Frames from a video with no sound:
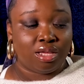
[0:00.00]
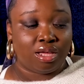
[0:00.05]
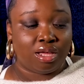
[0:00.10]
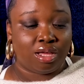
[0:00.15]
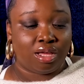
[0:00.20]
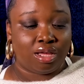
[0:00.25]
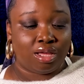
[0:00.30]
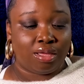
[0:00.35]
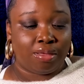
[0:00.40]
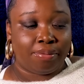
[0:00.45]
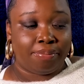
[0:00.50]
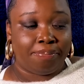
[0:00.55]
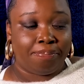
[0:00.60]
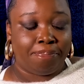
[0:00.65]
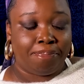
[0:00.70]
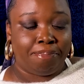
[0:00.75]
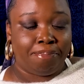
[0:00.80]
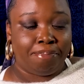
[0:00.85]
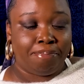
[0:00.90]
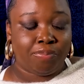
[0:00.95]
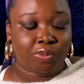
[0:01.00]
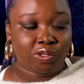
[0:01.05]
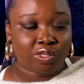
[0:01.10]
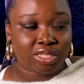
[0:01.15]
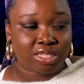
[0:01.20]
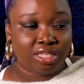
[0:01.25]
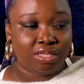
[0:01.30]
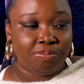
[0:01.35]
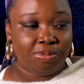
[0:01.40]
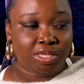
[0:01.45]

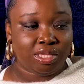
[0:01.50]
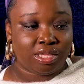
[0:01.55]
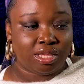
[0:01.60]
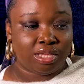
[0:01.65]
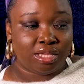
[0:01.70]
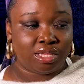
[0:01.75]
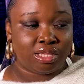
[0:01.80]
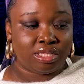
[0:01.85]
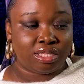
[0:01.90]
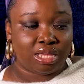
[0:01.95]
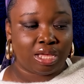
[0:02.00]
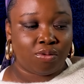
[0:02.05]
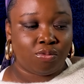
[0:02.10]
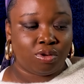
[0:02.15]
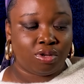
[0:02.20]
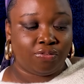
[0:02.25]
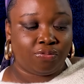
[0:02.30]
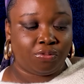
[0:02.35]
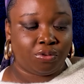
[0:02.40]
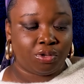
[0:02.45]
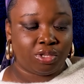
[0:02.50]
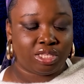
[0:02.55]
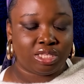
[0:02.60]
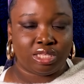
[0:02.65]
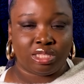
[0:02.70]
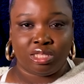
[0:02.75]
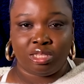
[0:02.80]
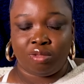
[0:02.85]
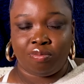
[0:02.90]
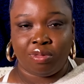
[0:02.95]
Mostly because I want to focus a
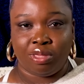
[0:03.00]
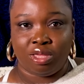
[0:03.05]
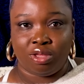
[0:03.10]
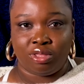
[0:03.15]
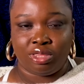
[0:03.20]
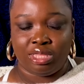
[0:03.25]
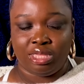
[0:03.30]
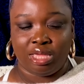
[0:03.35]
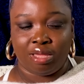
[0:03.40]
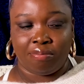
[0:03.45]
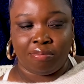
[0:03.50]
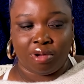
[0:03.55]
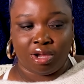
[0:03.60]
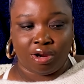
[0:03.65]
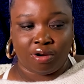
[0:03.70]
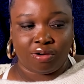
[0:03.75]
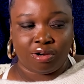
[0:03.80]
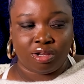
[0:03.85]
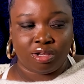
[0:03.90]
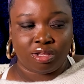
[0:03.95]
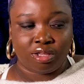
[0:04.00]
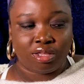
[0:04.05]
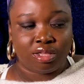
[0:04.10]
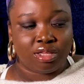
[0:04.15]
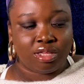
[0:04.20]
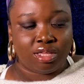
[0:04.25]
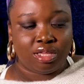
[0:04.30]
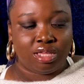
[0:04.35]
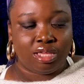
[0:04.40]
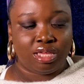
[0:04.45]
little bit on the Amara
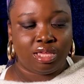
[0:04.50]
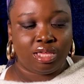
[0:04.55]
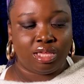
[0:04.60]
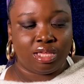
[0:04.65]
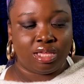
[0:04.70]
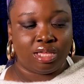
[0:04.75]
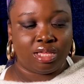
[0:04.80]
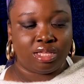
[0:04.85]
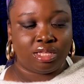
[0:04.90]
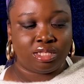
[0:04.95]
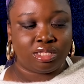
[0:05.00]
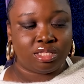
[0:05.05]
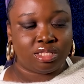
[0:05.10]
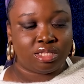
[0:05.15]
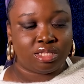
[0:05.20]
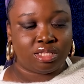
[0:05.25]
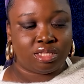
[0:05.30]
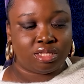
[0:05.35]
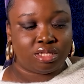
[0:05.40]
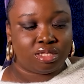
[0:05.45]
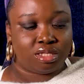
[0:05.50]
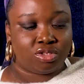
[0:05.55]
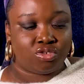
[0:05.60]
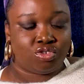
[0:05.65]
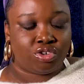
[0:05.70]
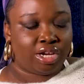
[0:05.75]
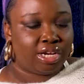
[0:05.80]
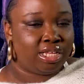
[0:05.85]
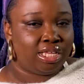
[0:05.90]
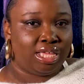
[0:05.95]
and
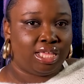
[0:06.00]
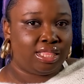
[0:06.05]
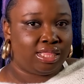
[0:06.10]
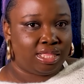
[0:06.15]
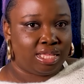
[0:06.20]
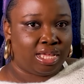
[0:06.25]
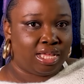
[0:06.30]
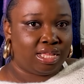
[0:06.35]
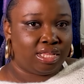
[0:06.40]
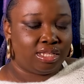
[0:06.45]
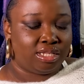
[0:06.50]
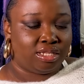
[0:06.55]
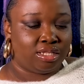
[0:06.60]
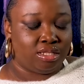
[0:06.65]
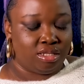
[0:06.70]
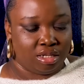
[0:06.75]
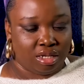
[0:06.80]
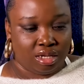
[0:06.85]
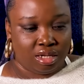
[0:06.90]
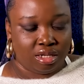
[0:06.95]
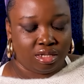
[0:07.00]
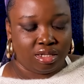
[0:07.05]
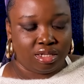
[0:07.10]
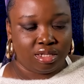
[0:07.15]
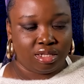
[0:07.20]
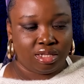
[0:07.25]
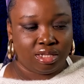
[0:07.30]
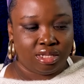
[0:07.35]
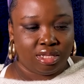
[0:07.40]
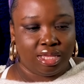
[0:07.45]
try to get that
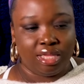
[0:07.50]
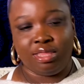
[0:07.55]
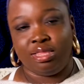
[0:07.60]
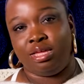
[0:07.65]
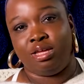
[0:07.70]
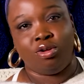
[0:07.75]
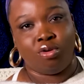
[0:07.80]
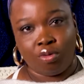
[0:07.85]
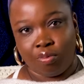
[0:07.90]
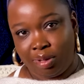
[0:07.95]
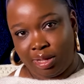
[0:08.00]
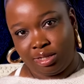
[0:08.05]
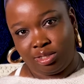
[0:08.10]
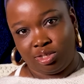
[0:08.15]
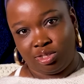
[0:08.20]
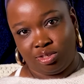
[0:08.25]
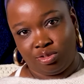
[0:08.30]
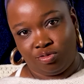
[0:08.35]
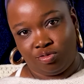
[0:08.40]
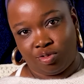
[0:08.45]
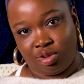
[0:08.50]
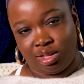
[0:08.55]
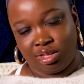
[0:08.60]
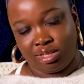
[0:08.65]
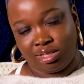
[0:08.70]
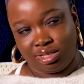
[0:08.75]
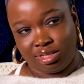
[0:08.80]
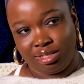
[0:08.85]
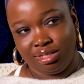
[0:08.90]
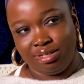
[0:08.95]
done, and then go back to the
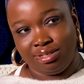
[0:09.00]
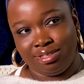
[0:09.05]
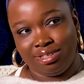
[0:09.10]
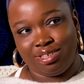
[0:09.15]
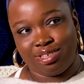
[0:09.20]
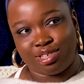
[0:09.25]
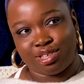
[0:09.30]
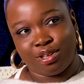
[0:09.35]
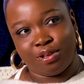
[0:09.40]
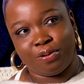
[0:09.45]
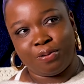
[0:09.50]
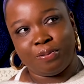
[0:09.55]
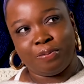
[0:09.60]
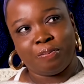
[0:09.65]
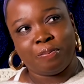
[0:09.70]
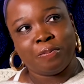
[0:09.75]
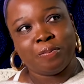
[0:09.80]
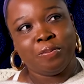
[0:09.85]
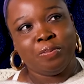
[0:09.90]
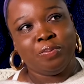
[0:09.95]
dress. So